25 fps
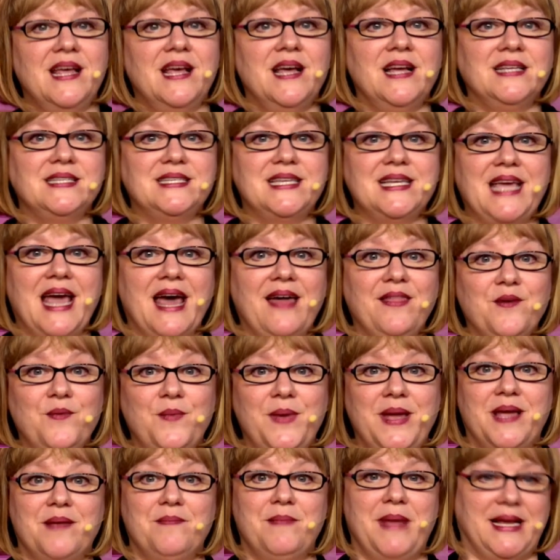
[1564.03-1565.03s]
Together
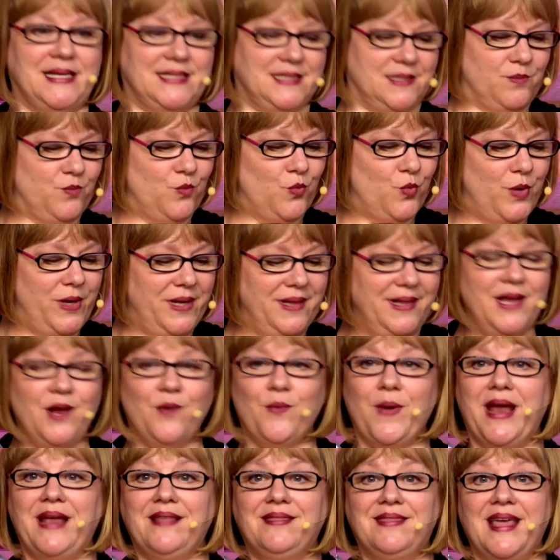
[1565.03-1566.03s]
we can make some really
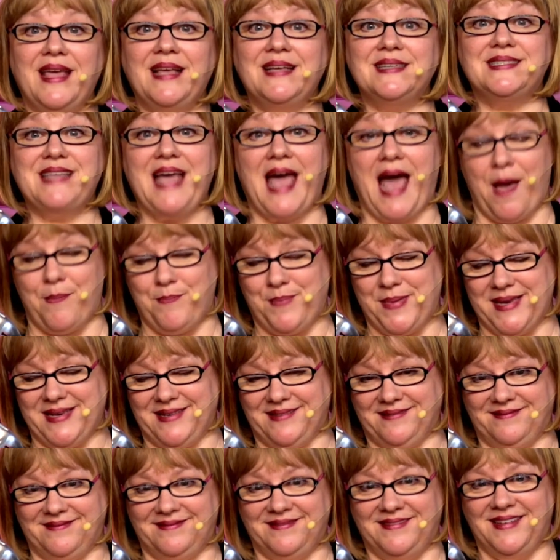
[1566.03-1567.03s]
great things
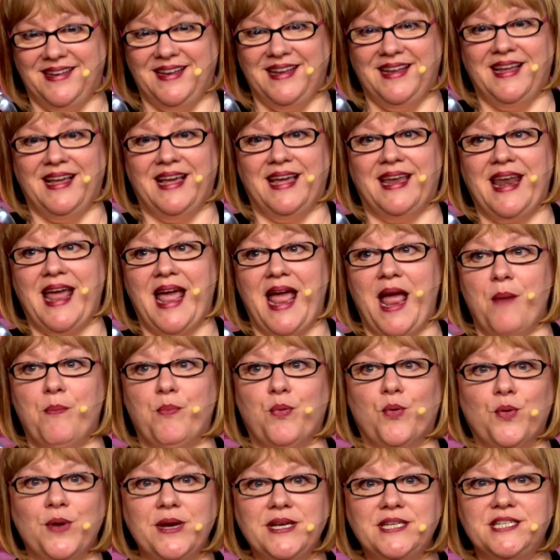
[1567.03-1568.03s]
happen, and I
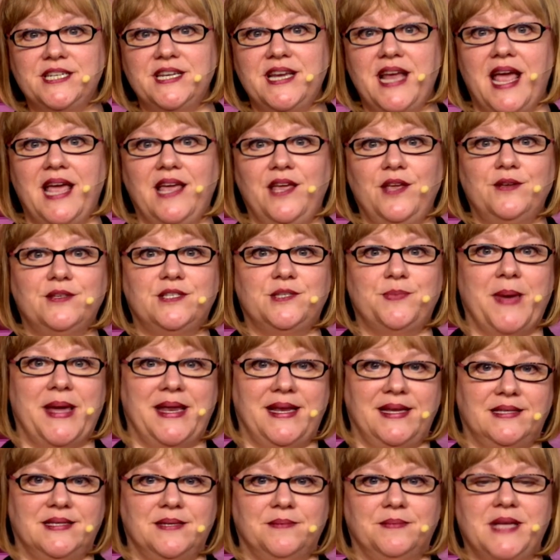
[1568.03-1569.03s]
appreciate you
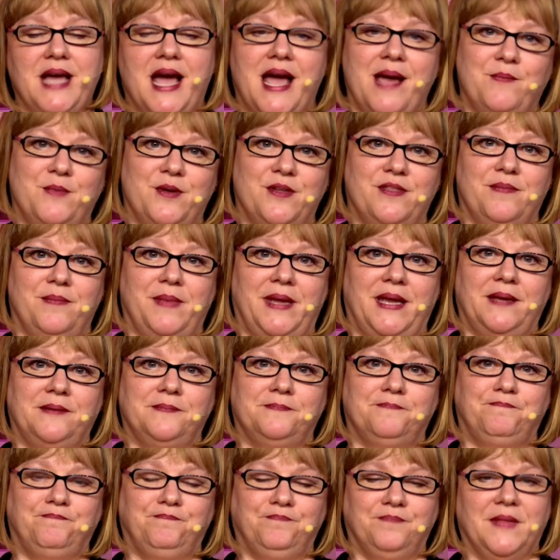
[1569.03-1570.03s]
spending some time with me.
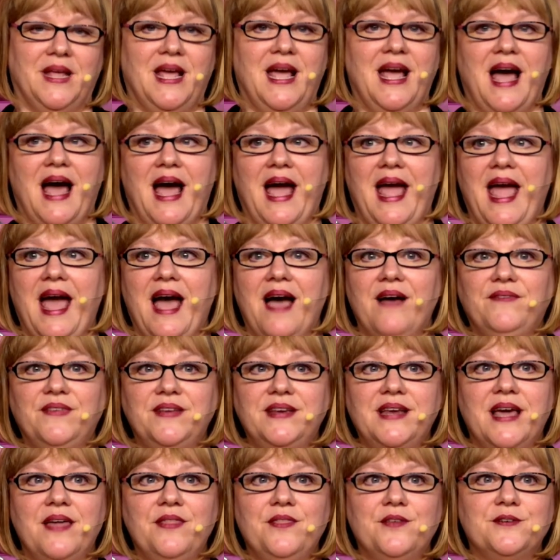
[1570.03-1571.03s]
I have
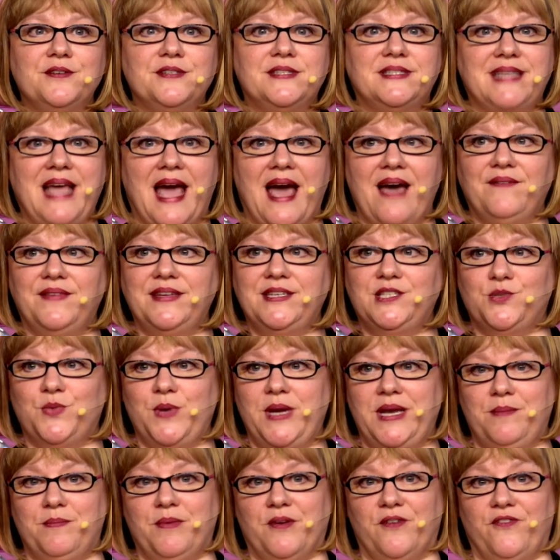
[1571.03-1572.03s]
another savvy
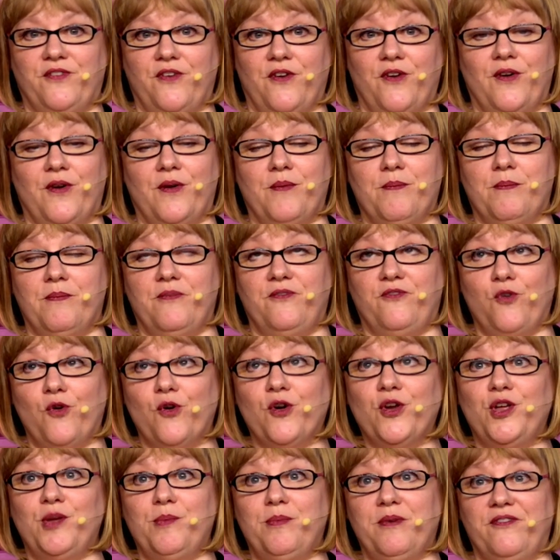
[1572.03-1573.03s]
tweet
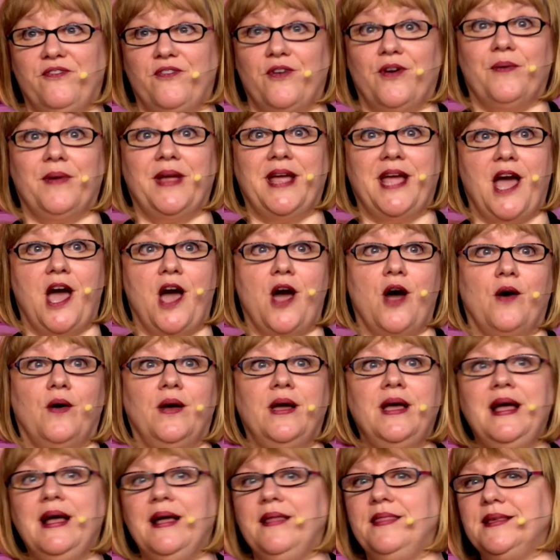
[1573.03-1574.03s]
for you before we go.
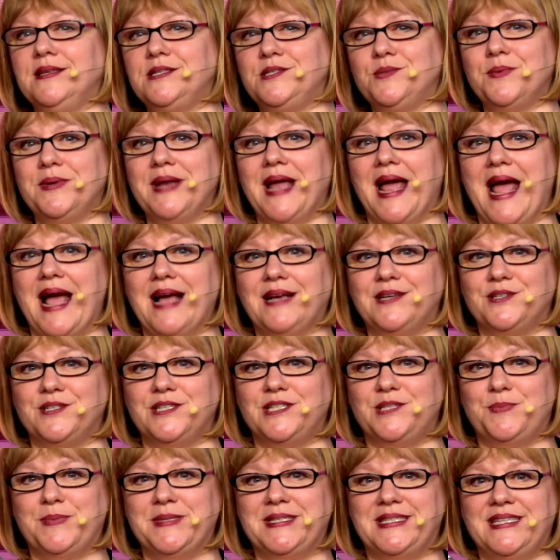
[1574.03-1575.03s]
This one I actually
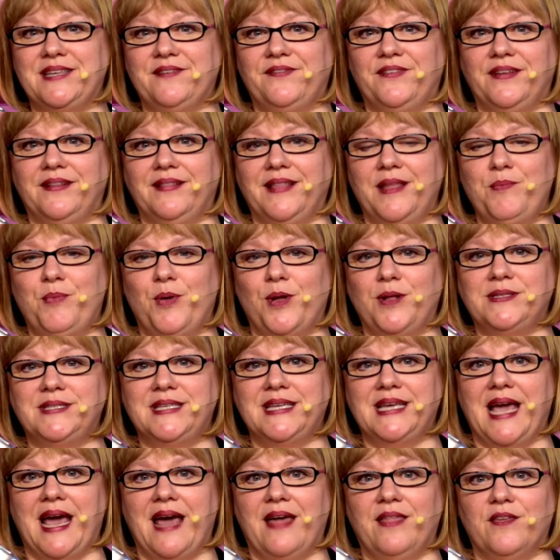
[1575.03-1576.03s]
specifically pulled
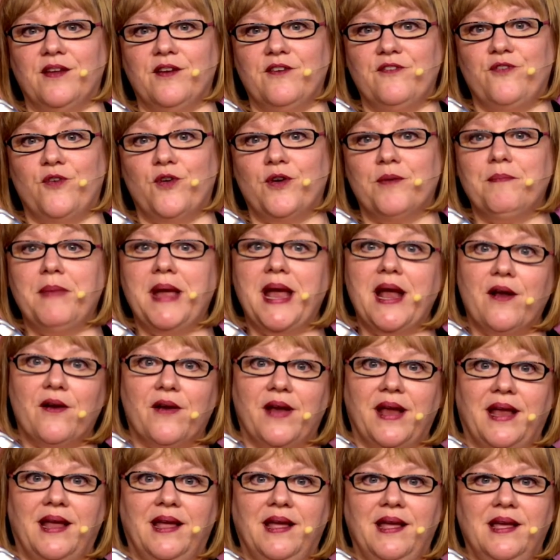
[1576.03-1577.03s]
together for
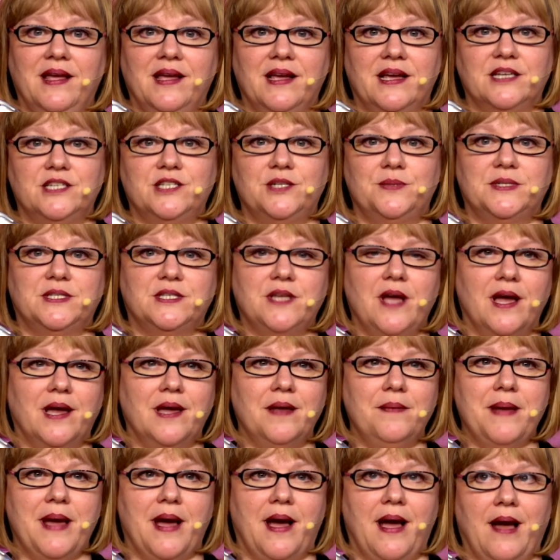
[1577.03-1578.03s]
Mary because she was
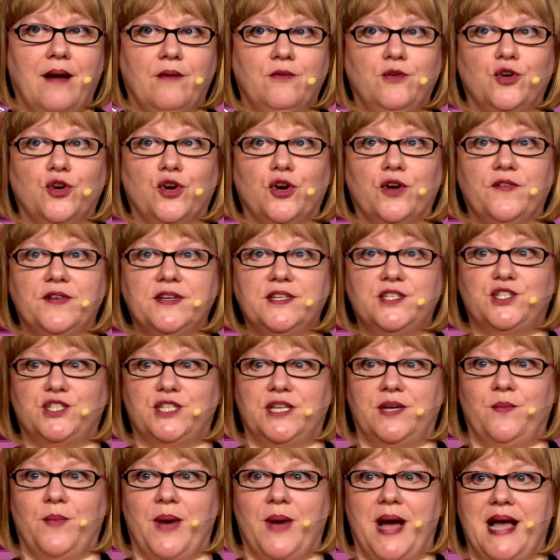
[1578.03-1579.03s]
talking about how nervous
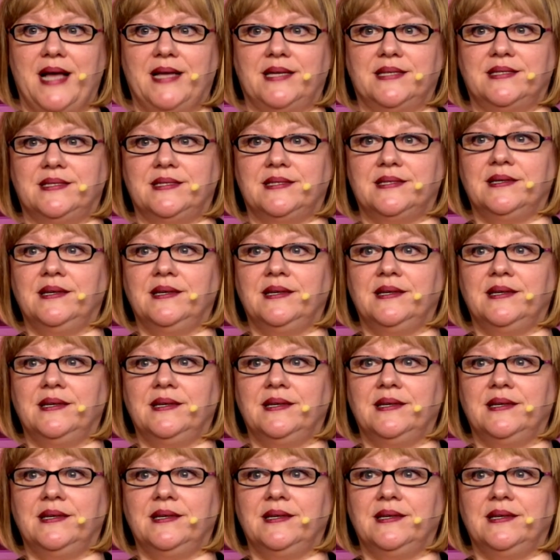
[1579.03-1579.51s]
she was.